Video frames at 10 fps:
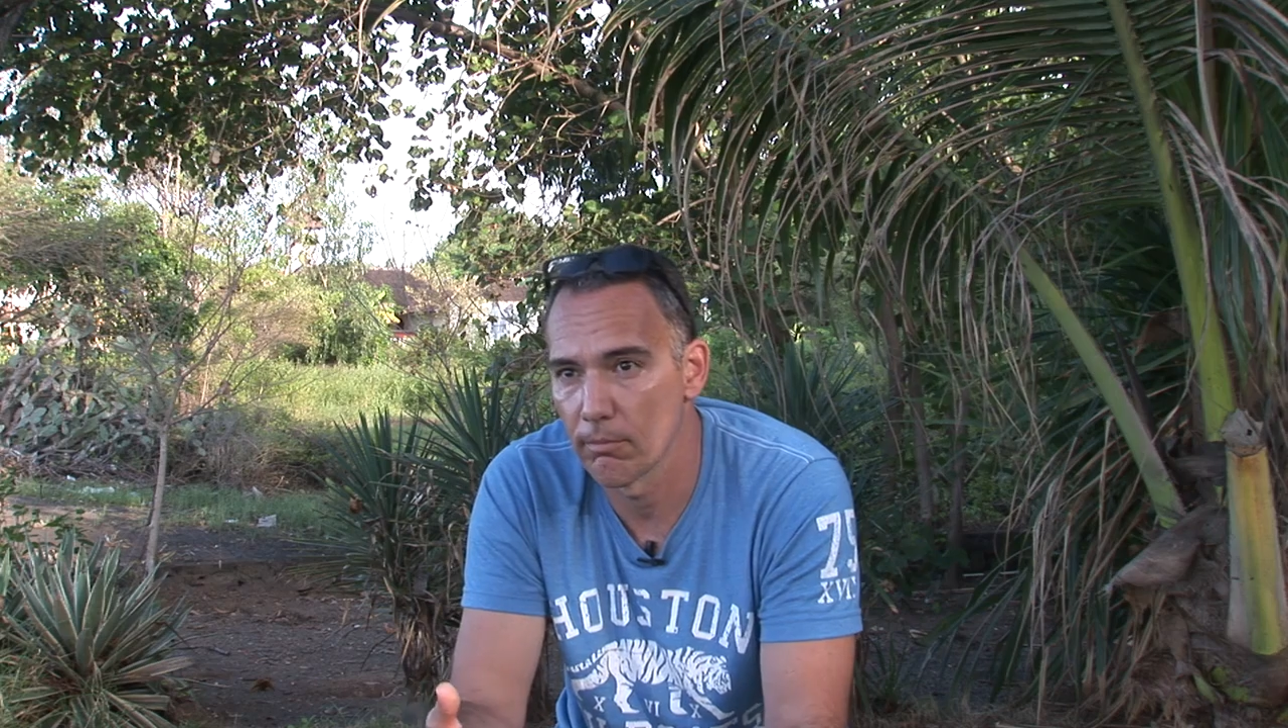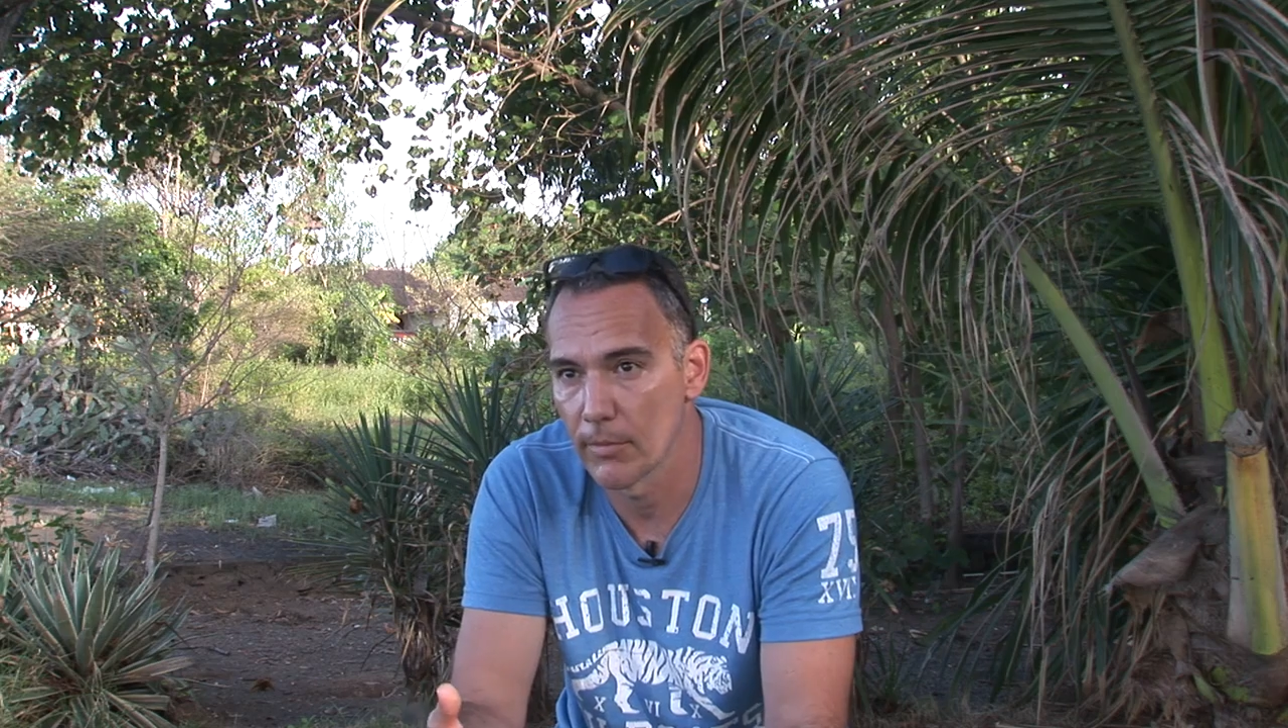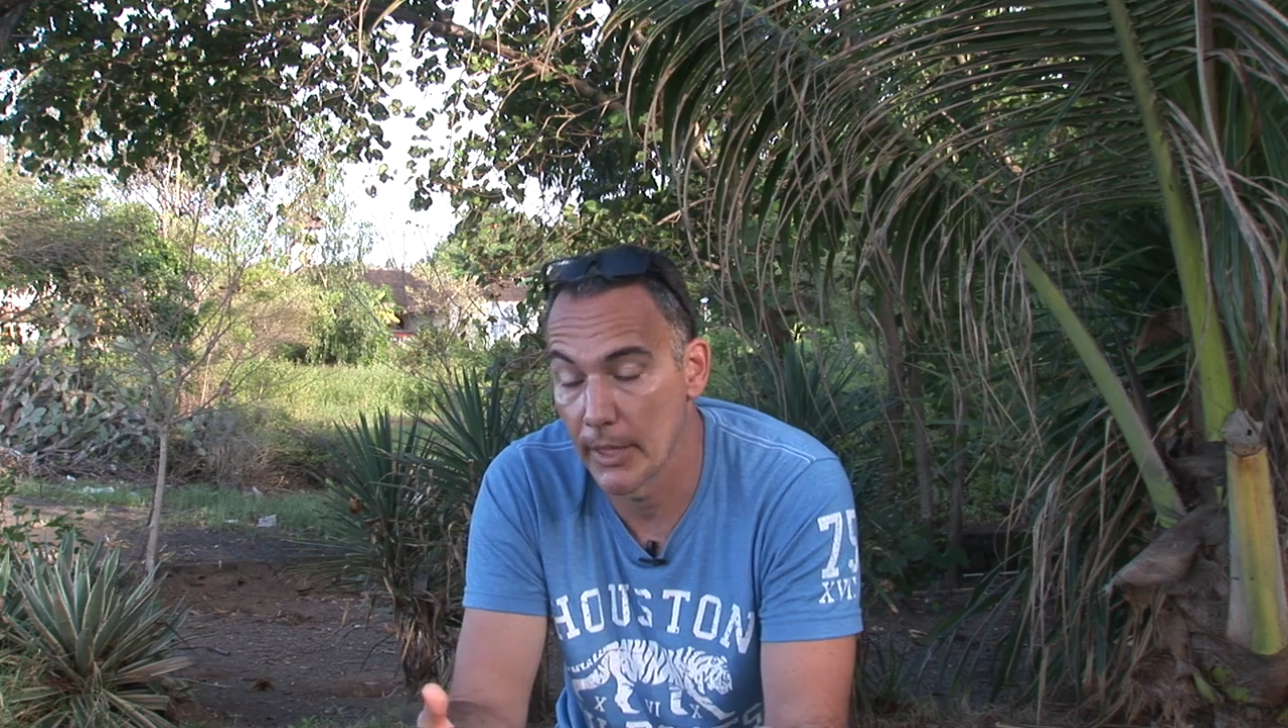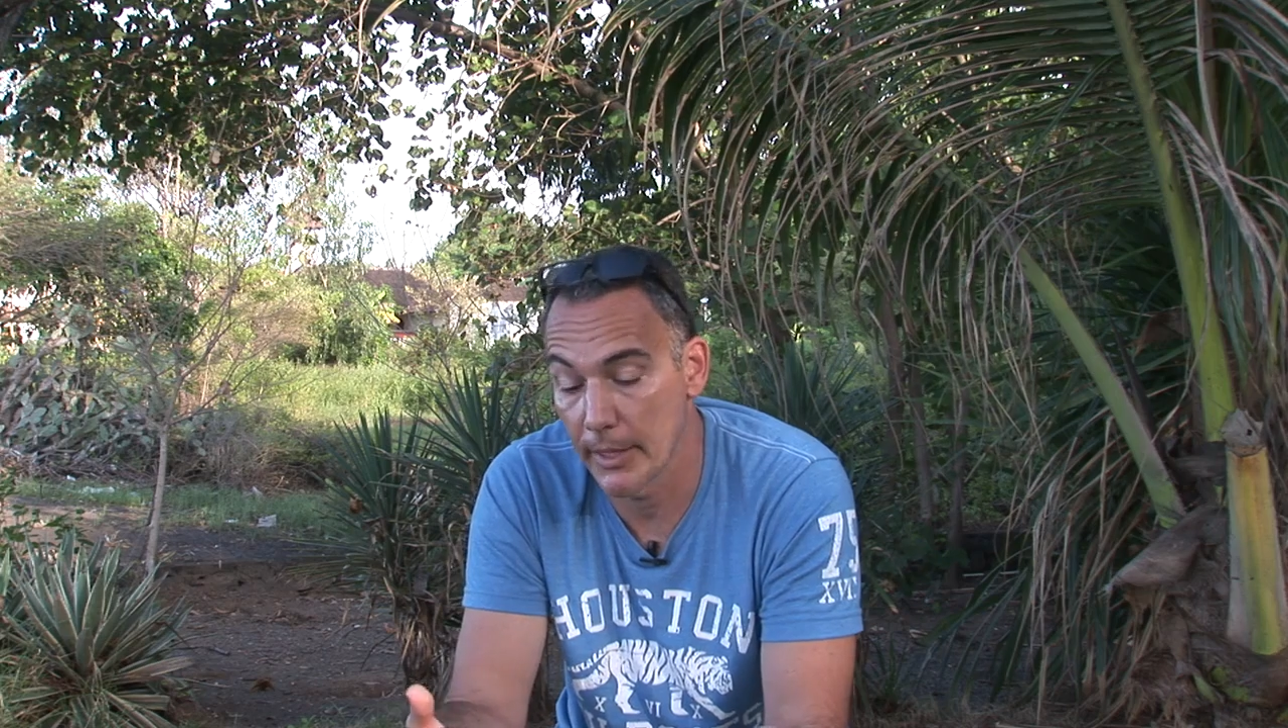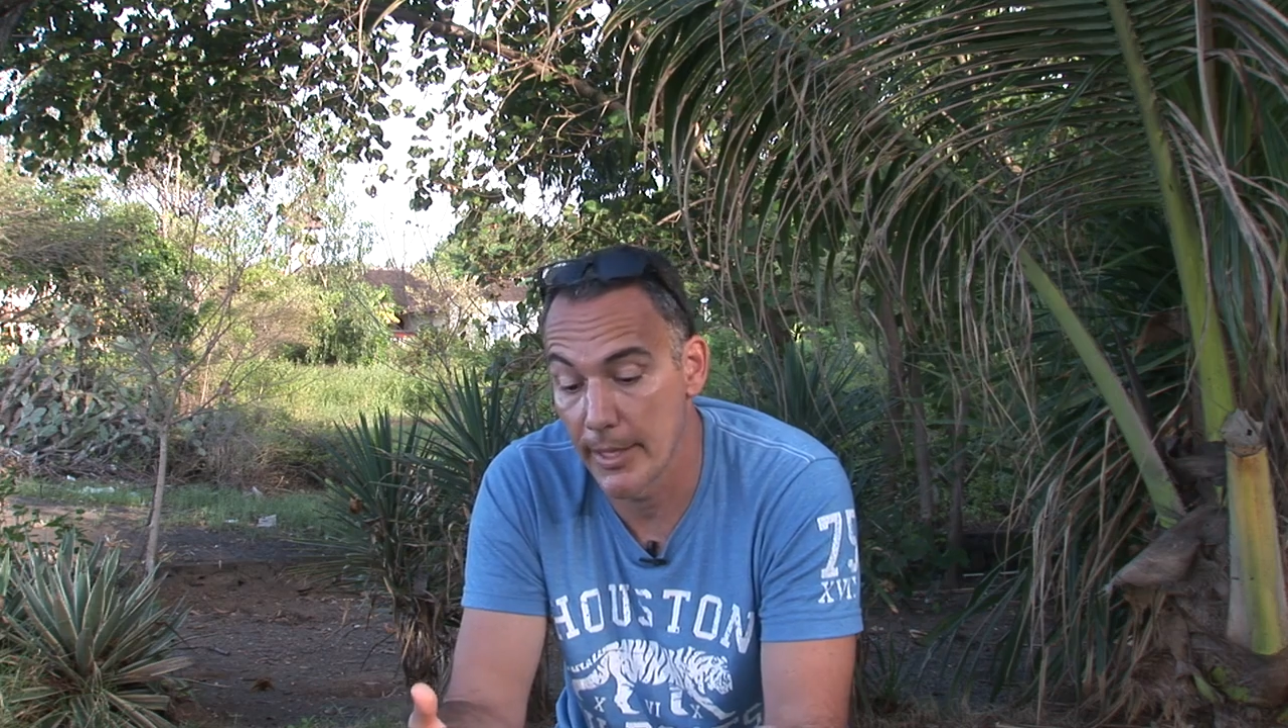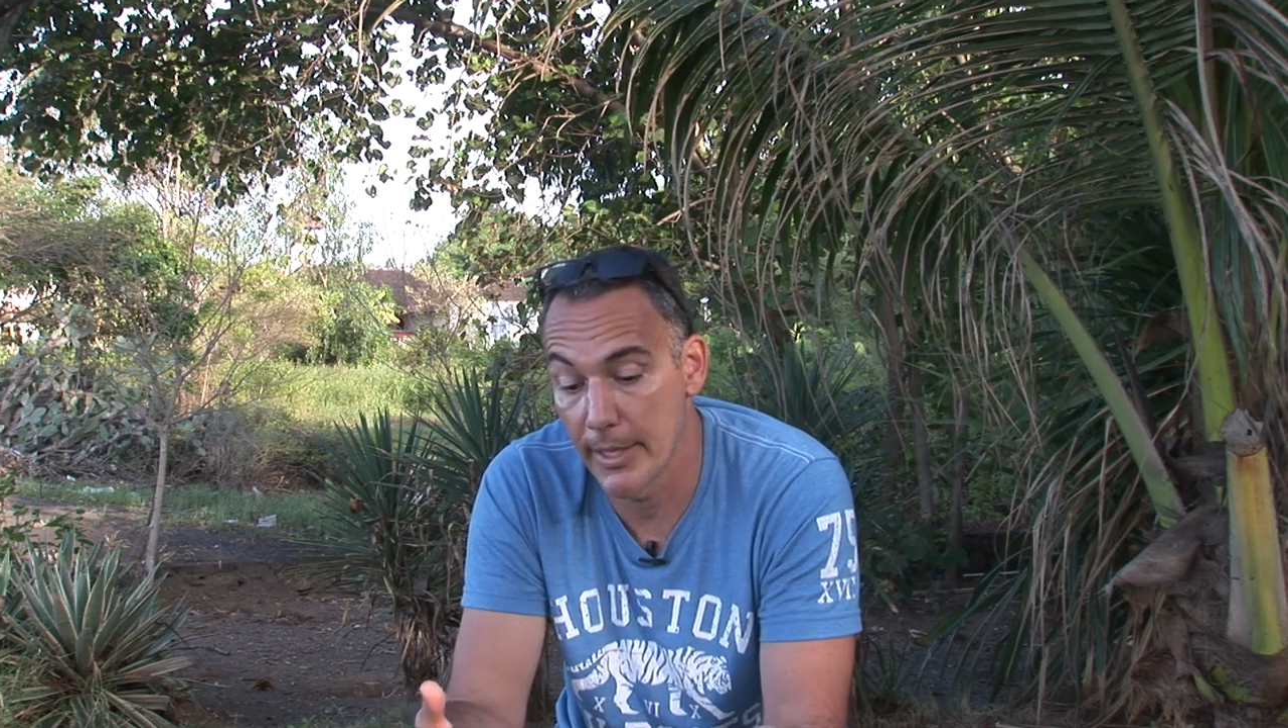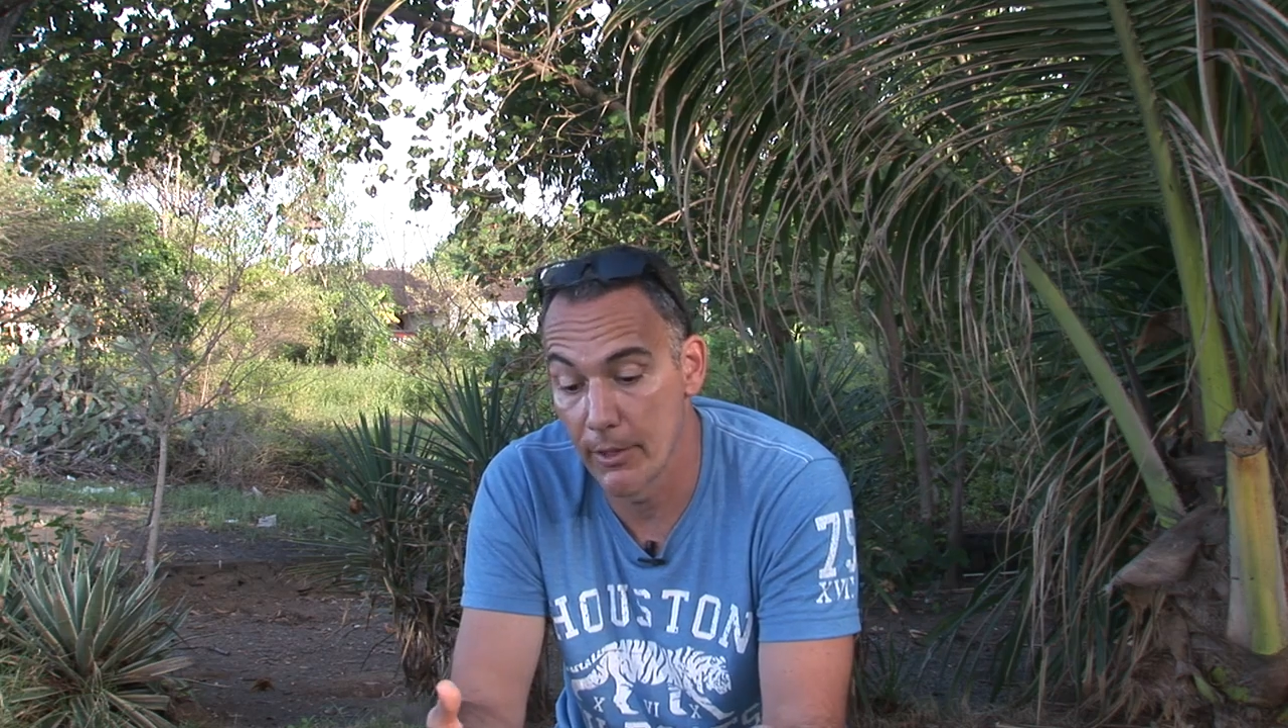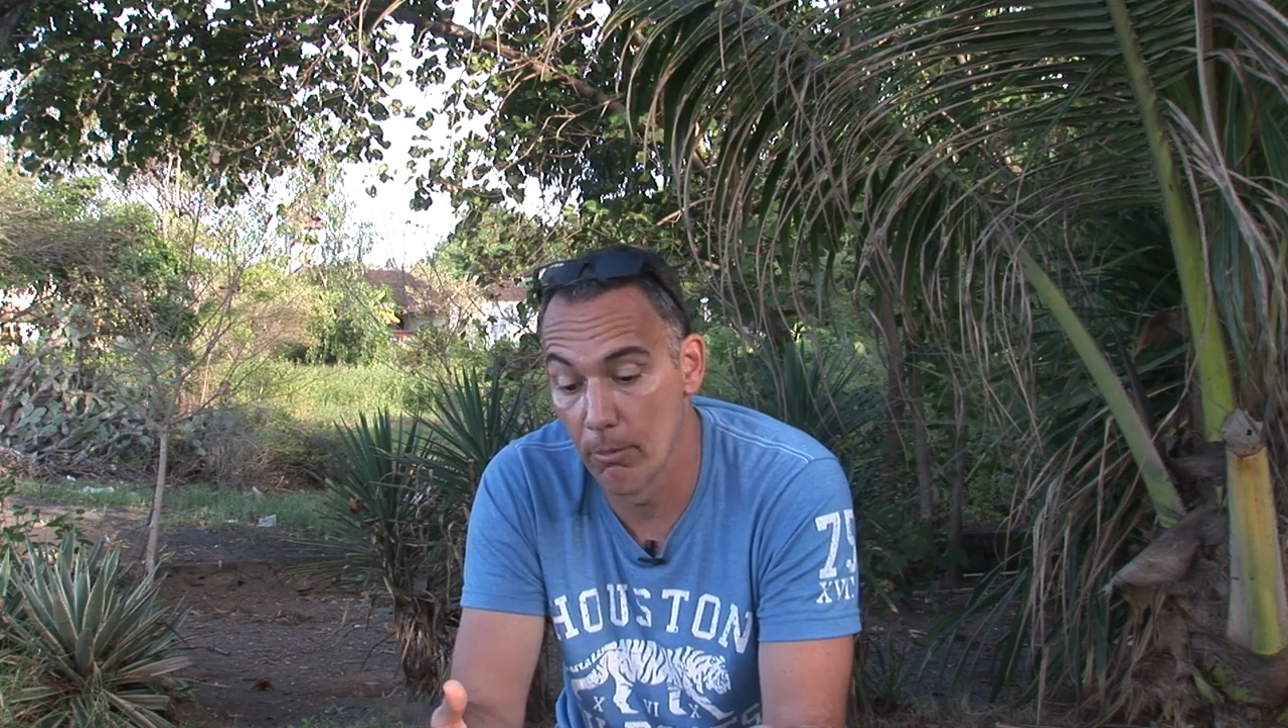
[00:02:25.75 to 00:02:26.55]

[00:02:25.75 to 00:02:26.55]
aka